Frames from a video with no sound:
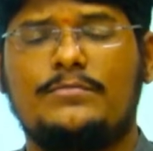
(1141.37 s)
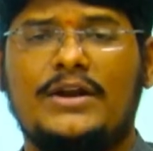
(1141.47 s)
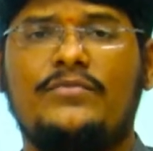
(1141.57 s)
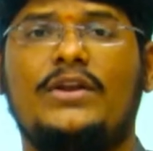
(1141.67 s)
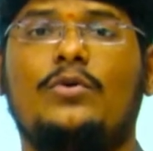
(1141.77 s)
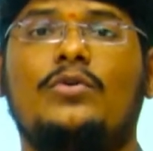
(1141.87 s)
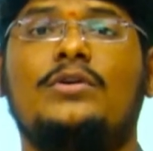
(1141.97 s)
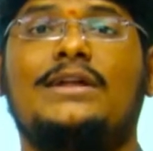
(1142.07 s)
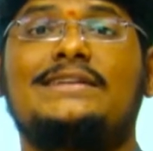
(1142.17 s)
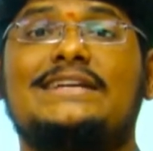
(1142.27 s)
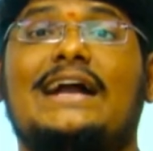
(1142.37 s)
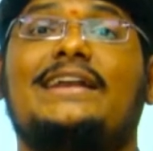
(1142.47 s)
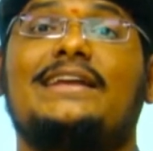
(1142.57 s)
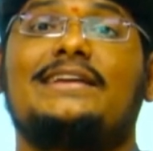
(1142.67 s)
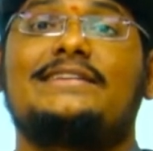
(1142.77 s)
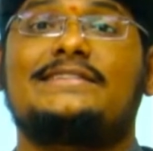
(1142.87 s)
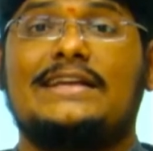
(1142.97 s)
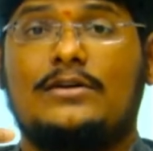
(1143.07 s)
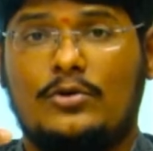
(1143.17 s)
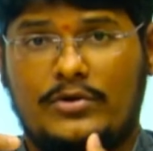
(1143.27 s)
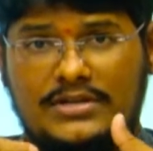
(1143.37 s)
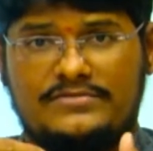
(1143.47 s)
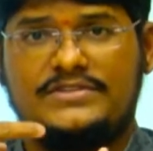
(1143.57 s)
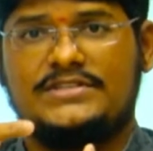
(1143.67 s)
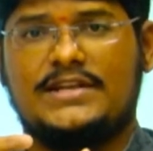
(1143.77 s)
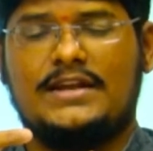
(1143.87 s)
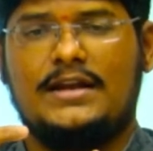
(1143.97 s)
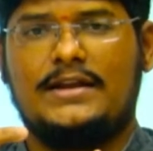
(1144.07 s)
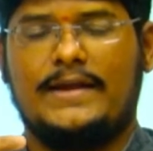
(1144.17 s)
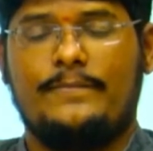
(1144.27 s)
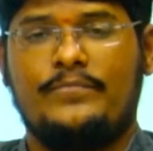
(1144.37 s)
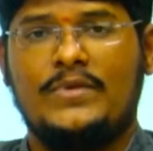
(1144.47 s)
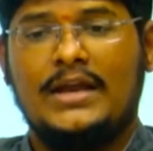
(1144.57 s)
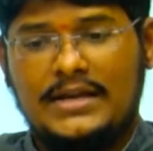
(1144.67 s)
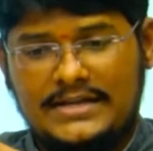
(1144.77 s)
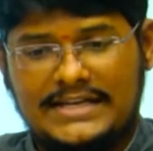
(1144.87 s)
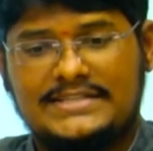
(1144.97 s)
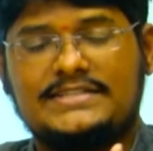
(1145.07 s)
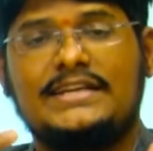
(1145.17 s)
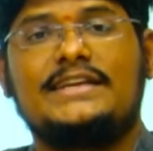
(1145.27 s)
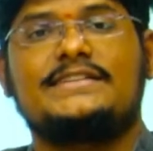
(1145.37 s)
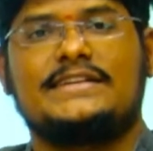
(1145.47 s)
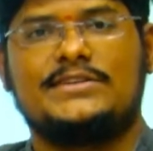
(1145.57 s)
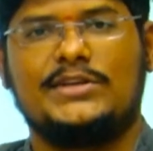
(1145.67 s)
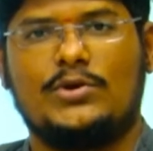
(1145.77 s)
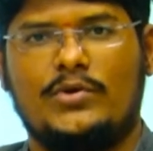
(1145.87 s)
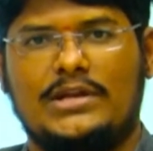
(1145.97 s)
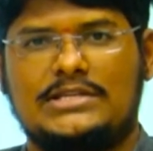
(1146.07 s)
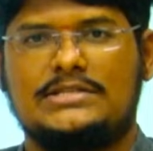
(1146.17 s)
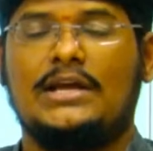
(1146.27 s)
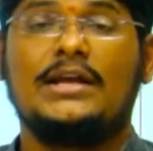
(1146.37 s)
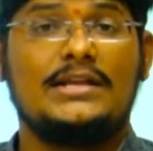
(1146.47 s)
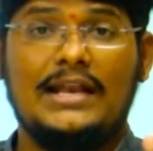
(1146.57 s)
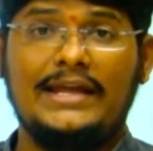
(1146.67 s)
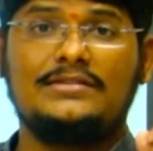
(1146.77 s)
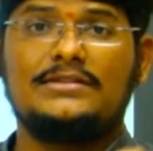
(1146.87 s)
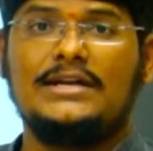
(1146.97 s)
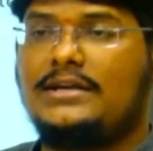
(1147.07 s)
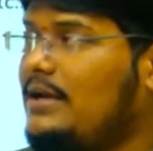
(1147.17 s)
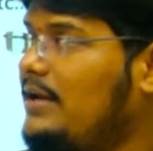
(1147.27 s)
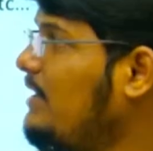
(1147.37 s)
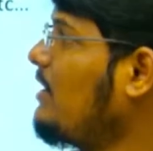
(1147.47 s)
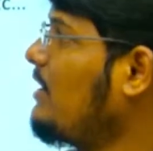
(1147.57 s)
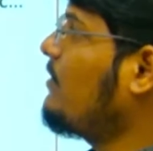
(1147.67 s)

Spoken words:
but we don't know that chatting is synchronous, which is a real time. Texting is asynchronous. Like that, linking with